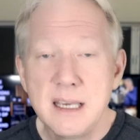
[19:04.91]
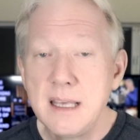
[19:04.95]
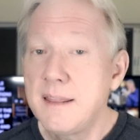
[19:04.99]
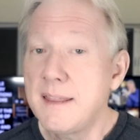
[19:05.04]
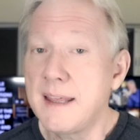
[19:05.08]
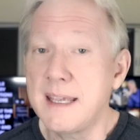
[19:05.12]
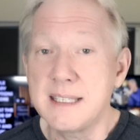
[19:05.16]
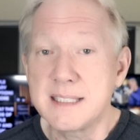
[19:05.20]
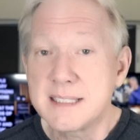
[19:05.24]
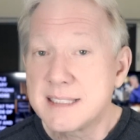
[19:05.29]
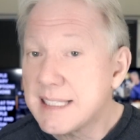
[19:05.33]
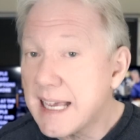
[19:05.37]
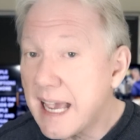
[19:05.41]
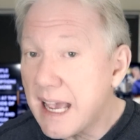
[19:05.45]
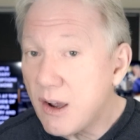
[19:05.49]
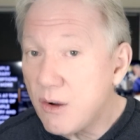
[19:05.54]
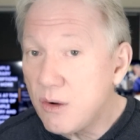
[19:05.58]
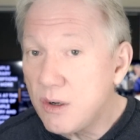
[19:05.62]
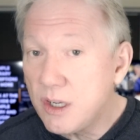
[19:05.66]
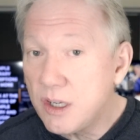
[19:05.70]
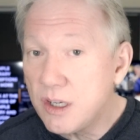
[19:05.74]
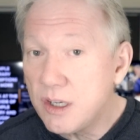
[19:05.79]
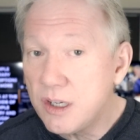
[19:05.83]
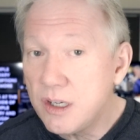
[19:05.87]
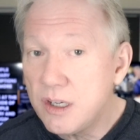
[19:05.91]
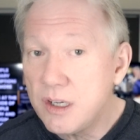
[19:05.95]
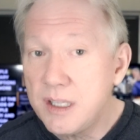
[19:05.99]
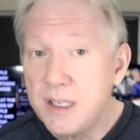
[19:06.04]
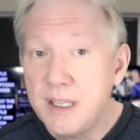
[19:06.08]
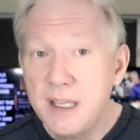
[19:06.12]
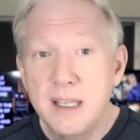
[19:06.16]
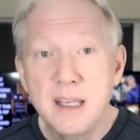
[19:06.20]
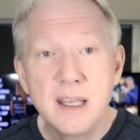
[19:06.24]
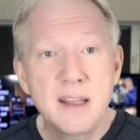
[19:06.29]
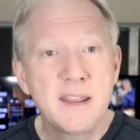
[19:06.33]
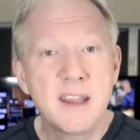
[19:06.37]
They sound
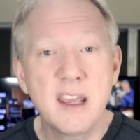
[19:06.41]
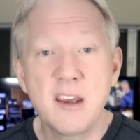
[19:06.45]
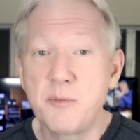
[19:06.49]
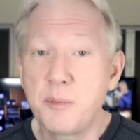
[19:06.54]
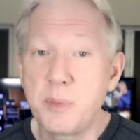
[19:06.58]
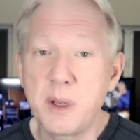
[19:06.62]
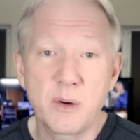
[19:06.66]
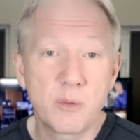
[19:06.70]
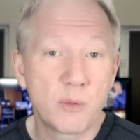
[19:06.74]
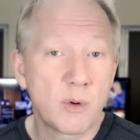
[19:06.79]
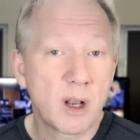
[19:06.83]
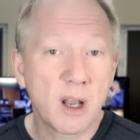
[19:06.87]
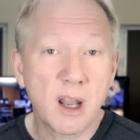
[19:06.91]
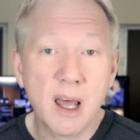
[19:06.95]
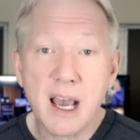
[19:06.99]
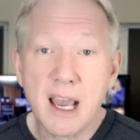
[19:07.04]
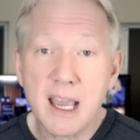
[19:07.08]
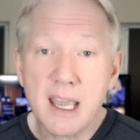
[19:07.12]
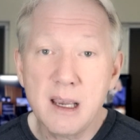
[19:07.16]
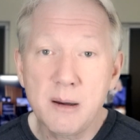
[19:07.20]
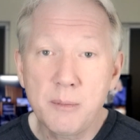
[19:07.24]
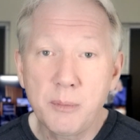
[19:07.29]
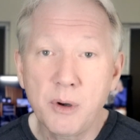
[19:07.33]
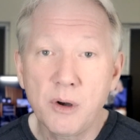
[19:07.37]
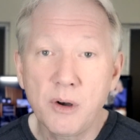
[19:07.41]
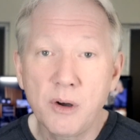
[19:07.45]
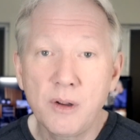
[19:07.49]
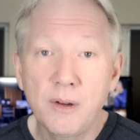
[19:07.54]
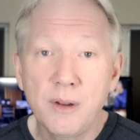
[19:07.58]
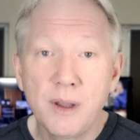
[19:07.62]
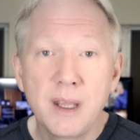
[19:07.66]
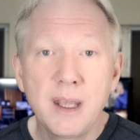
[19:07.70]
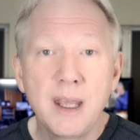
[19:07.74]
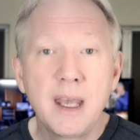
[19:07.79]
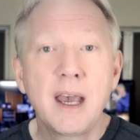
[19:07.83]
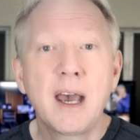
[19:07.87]
good, they have been
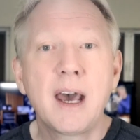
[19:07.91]
reliable,